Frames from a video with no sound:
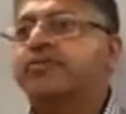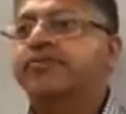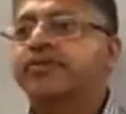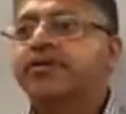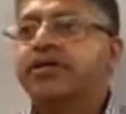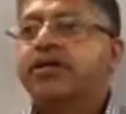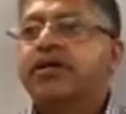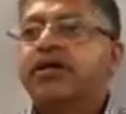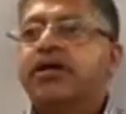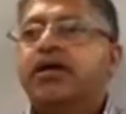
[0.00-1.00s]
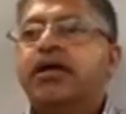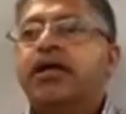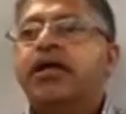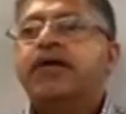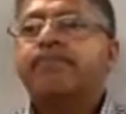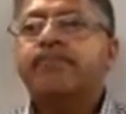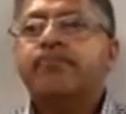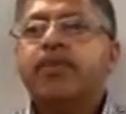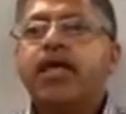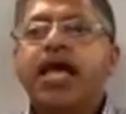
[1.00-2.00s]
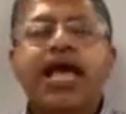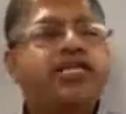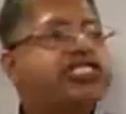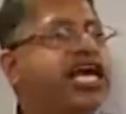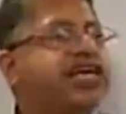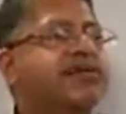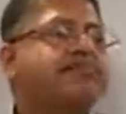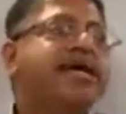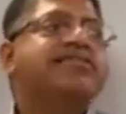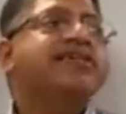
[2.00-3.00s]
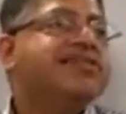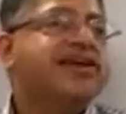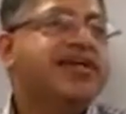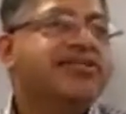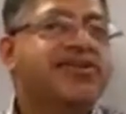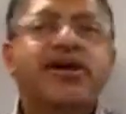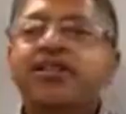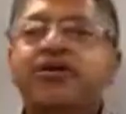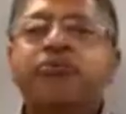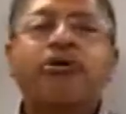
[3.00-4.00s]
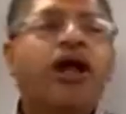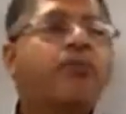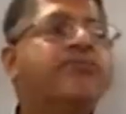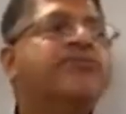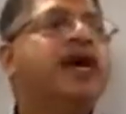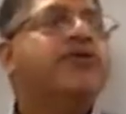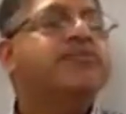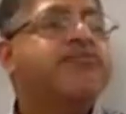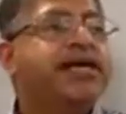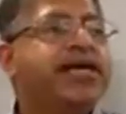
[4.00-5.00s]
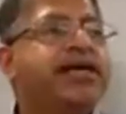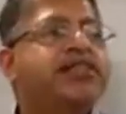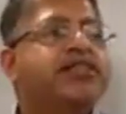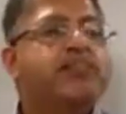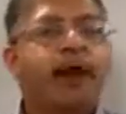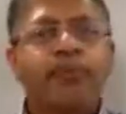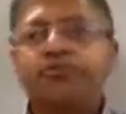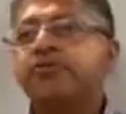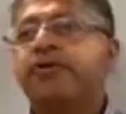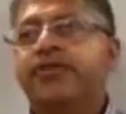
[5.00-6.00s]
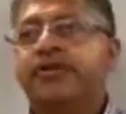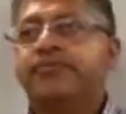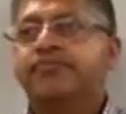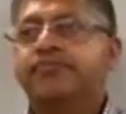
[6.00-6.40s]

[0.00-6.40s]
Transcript: Mm-hmm. And Jacob basically tells her, the problem is not with me, the problem is with you. Yeah.